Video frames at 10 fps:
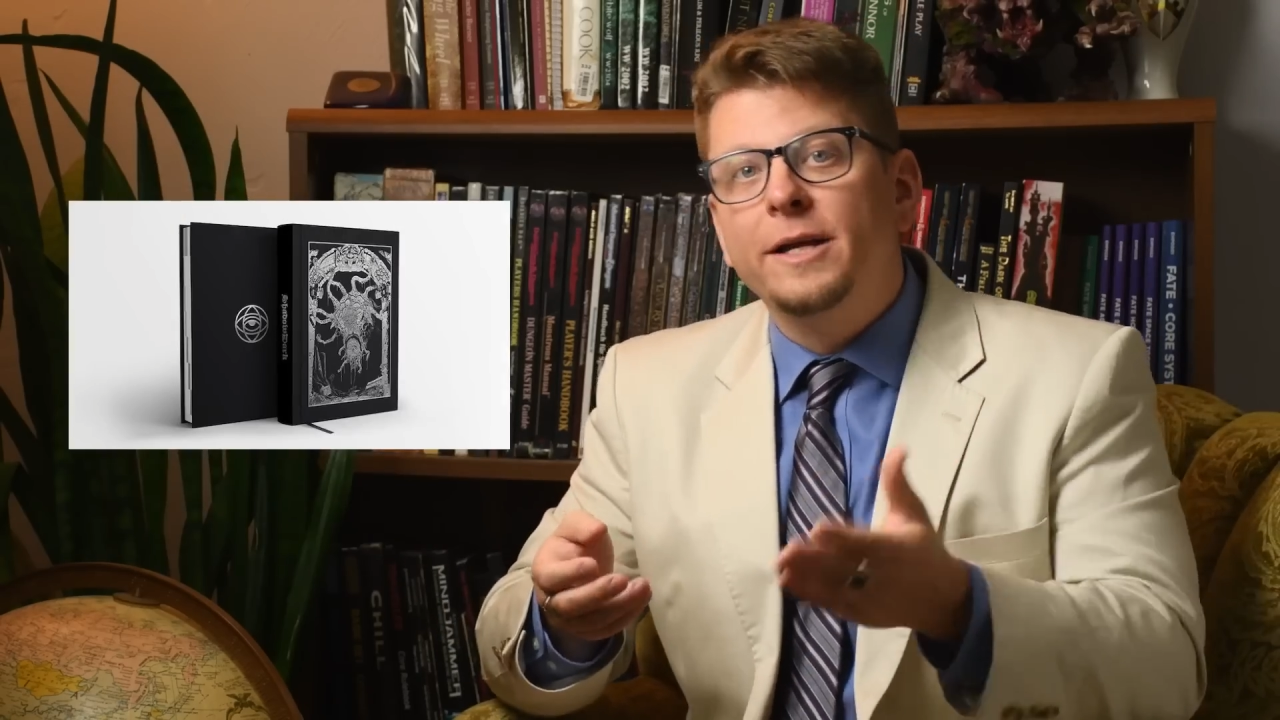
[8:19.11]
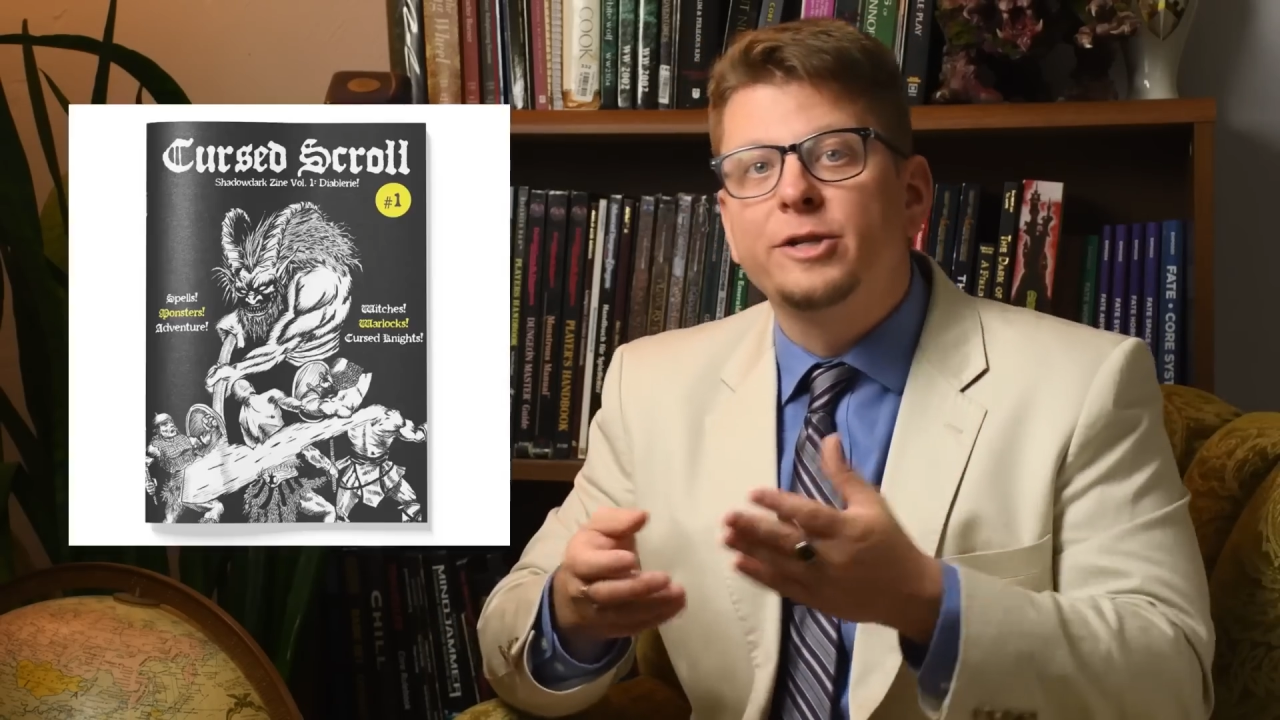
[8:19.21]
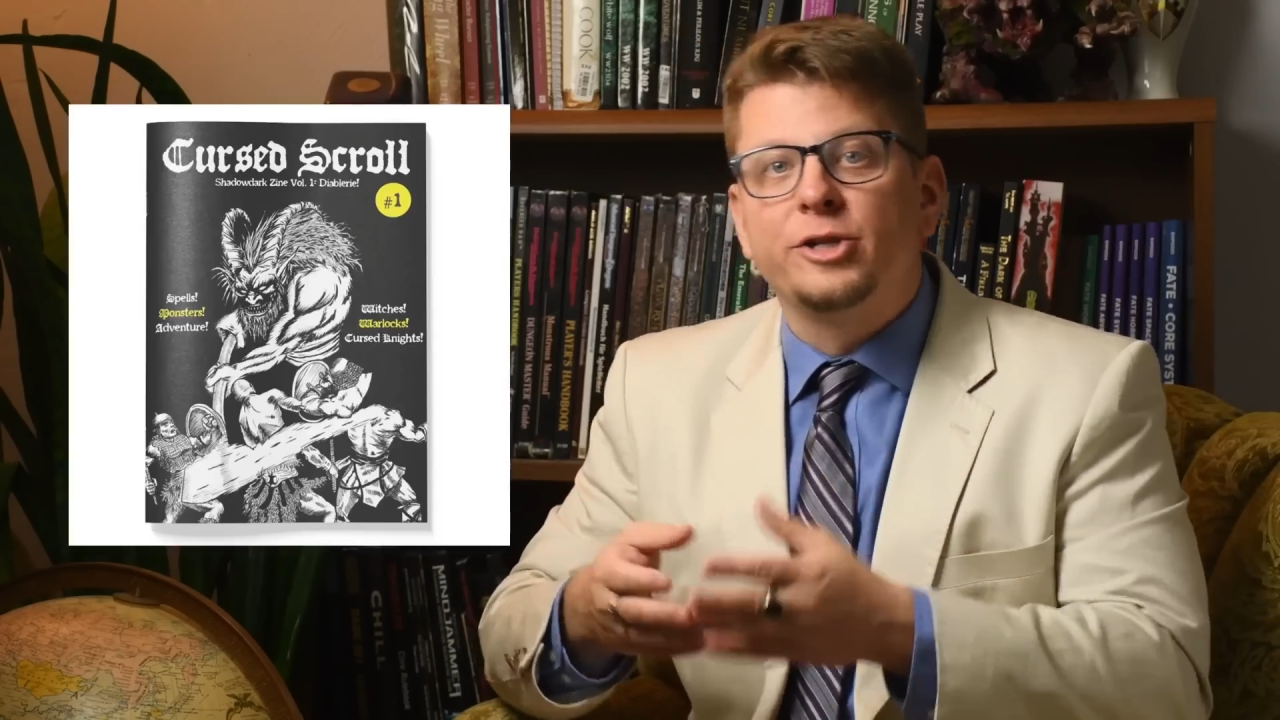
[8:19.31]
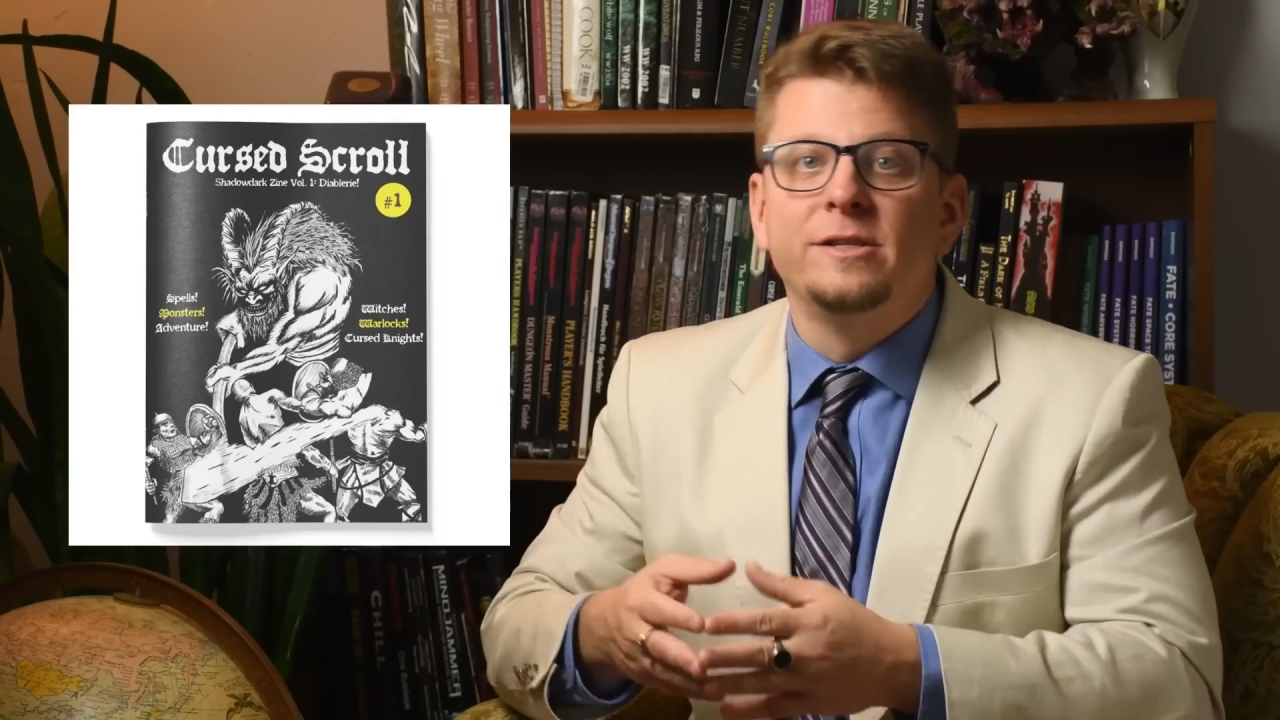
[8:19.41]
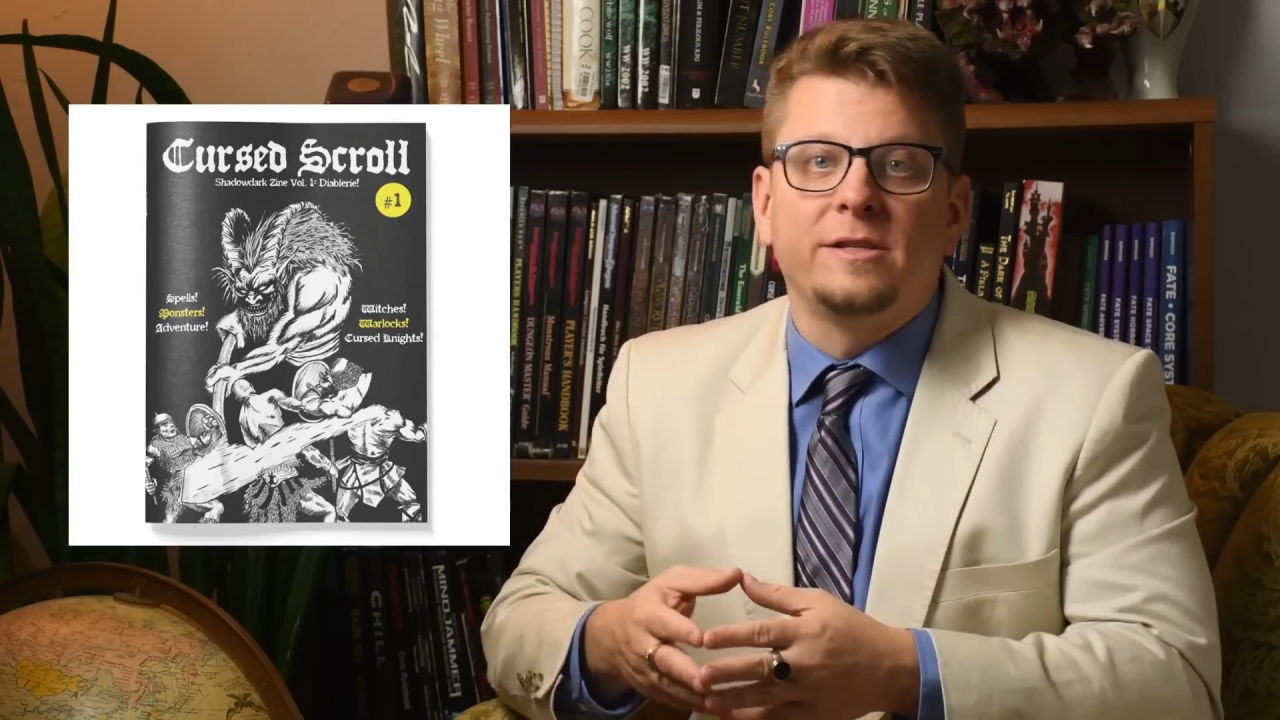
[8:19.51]

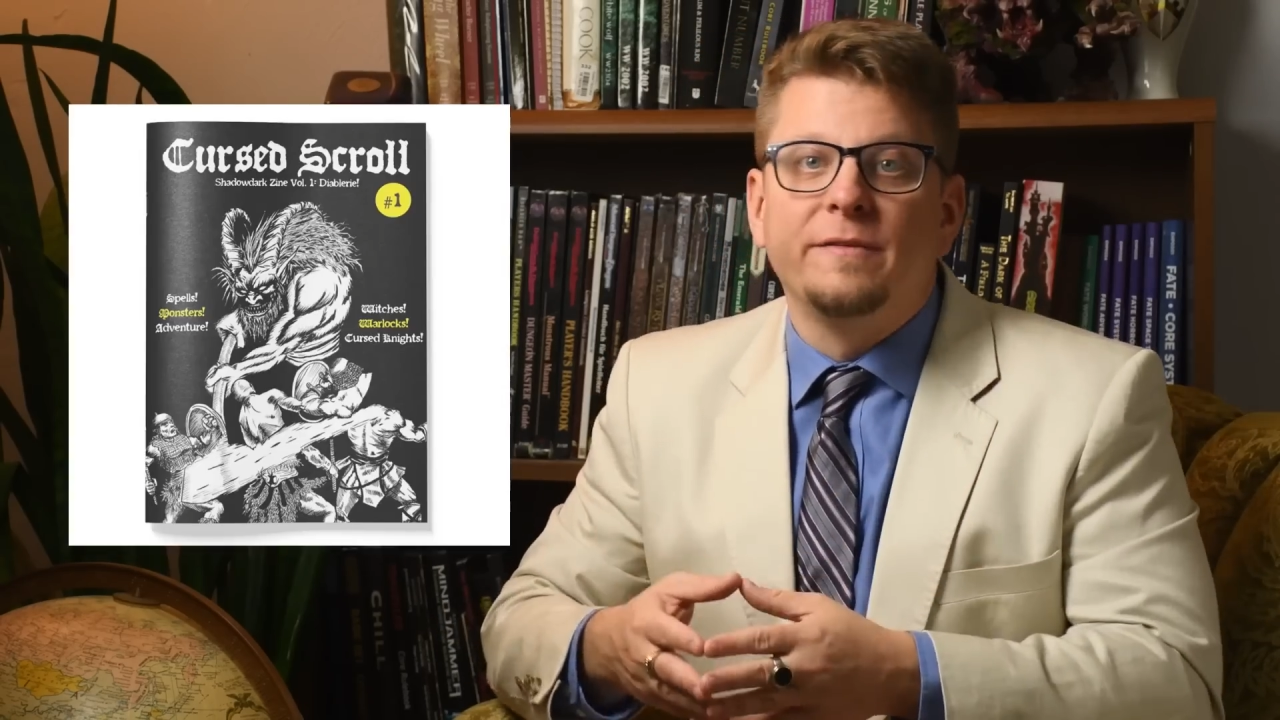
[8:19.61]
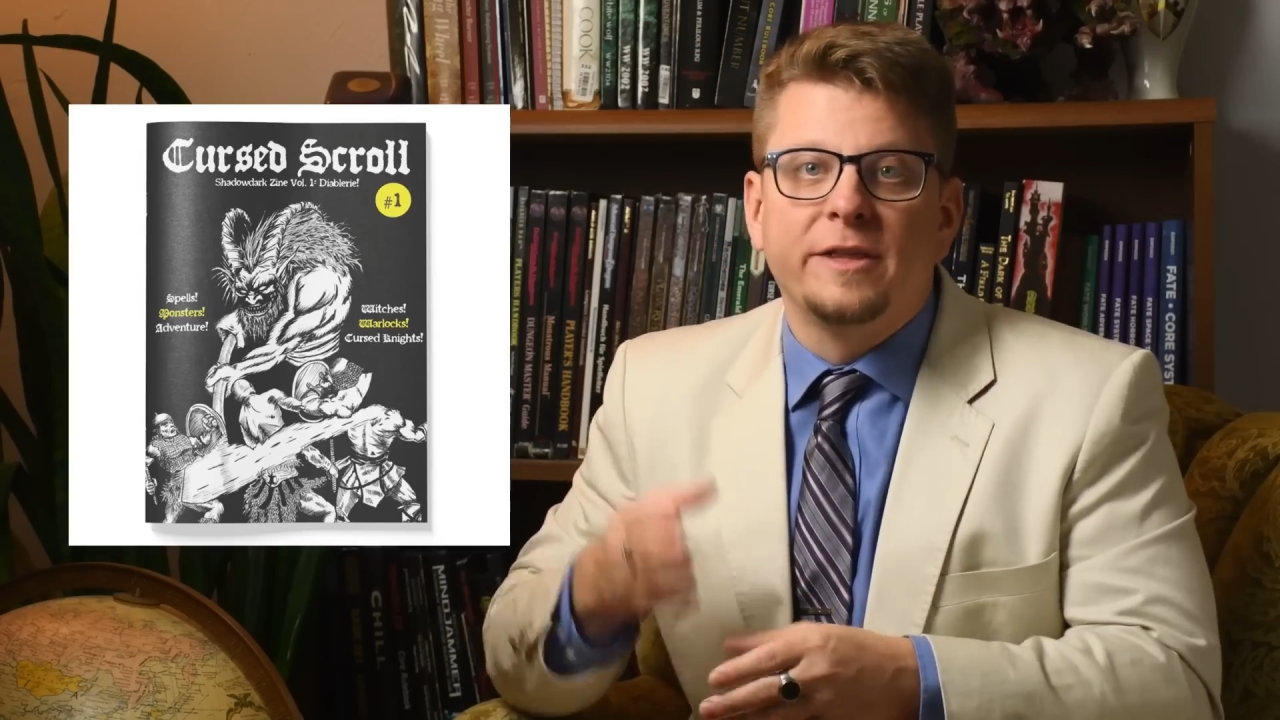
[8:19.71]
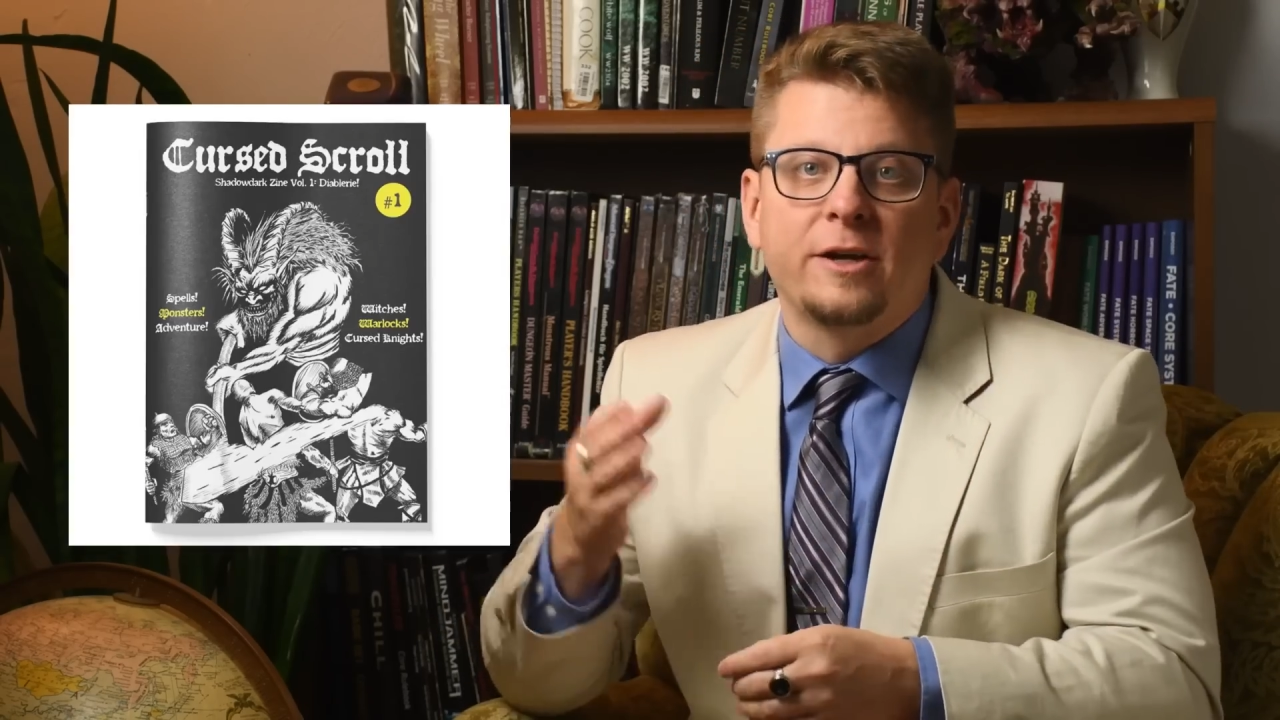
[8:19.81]
editions of